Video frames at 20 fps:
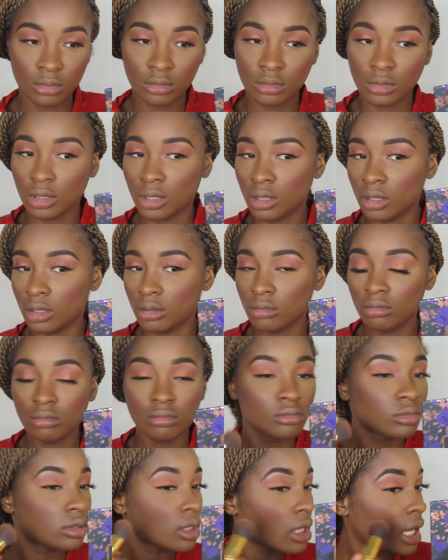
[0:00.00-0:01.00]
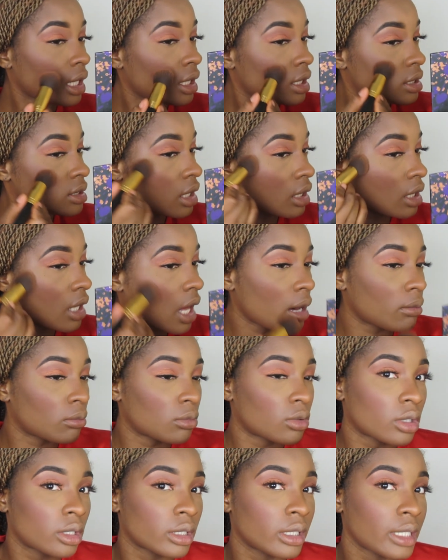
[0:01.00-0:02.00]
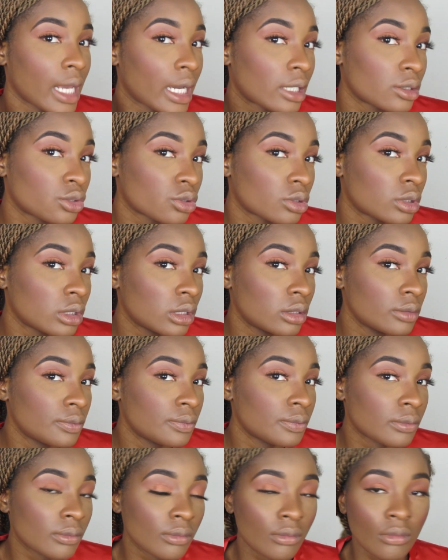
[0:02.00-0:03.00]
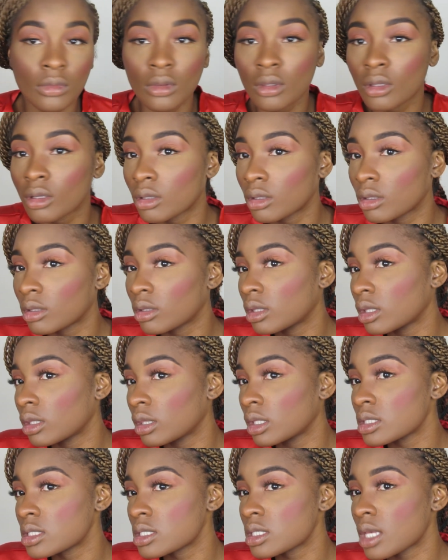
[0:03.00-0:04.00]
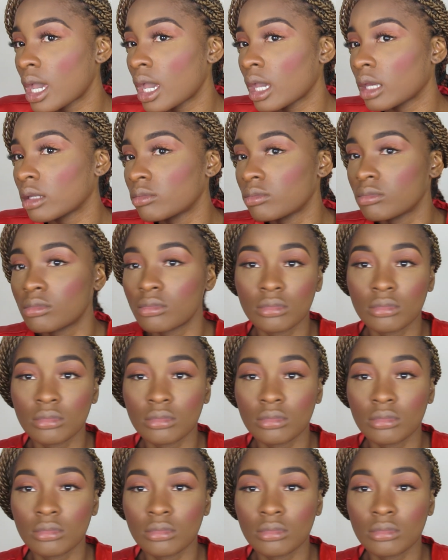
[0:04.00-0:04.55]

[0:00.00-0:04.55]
Okay, so that looks a lot more natural than this side.